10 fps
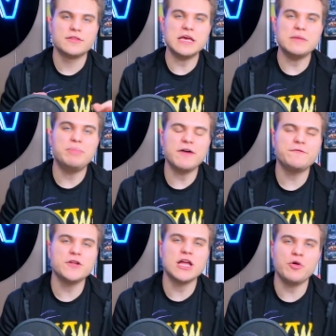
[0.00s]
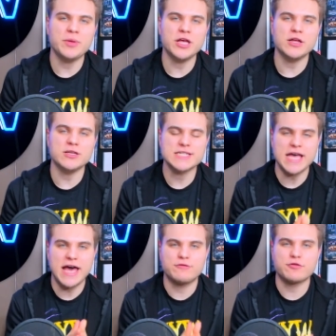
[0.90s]
The Buffalo Bills
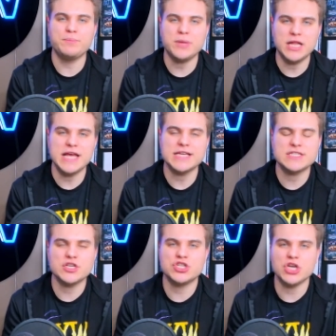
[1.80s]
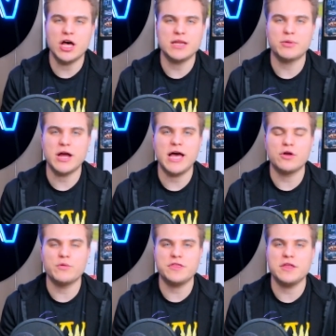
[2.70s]
have replaced John
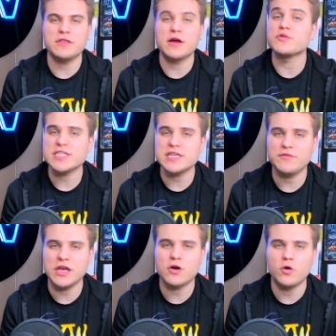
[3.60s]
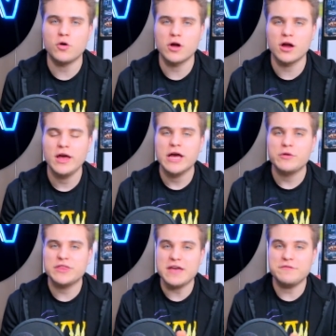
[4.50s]
Brown within their receiving corps
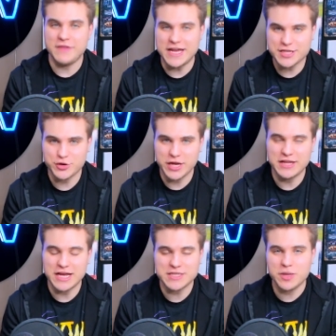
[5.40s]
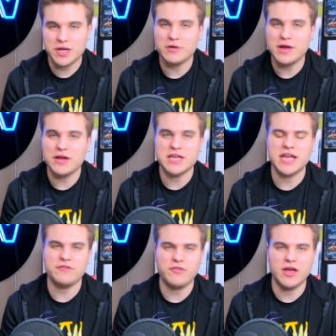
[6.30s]
with a veteran that's been around the
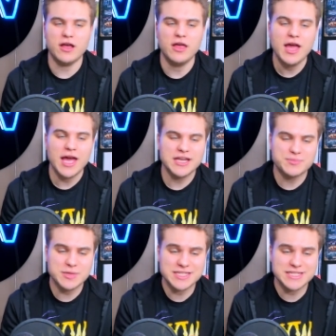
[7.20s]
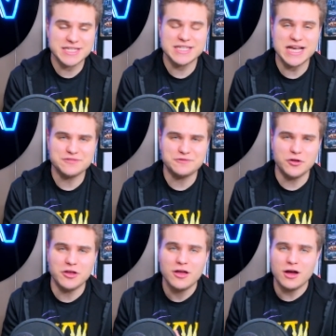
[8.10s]
NFL and has been
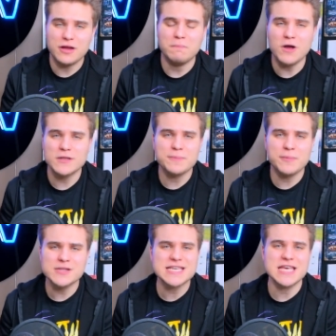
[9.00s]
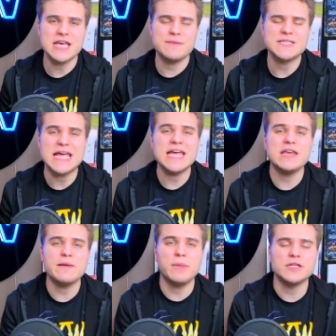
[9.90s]
successful on multiple teams
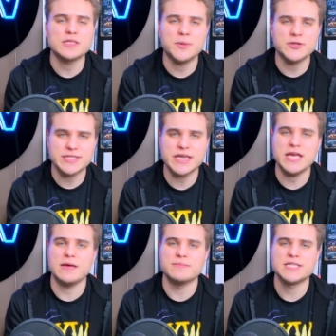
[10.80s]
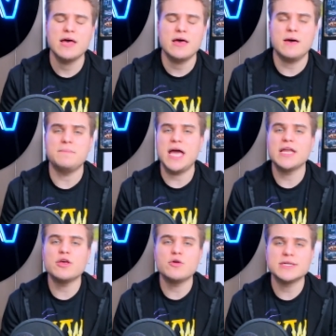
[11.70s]
in multiple schemes.
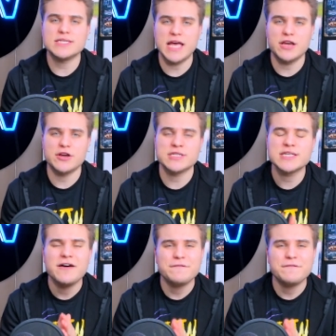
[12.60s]
Emmanuel Sanders